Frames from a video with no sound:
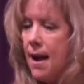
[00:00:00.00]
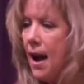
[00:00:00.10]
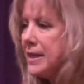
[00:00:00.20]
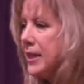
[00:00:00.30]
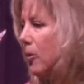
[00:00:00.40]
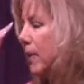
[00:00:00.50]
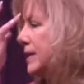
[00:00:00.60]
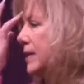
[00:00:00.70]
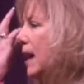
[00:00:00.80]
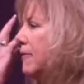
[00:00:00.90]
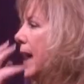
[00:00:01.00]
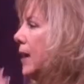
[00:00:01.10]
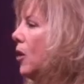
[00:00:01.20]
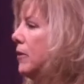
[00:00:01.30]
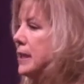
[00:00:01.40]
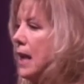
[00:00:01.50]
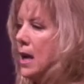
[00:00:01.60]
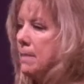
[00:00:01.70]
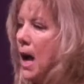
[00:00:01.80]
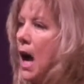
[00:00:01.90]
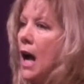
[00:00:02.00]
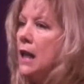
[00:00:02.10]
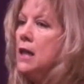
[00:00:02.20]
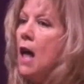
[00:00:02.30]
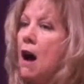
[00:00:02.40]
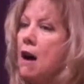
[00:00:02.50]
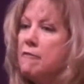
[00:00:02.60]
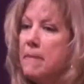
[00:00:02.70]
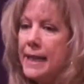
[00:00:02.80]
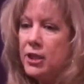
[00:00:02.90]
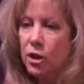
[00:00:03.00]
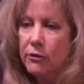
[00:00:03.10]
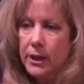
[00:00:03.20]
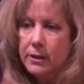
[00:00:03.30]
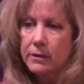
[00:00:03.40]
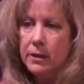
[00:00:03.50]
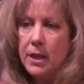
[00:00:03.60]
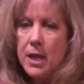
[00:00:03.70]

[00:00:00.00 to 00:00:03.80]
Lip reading: I tell my staff that all the time. I love maid service.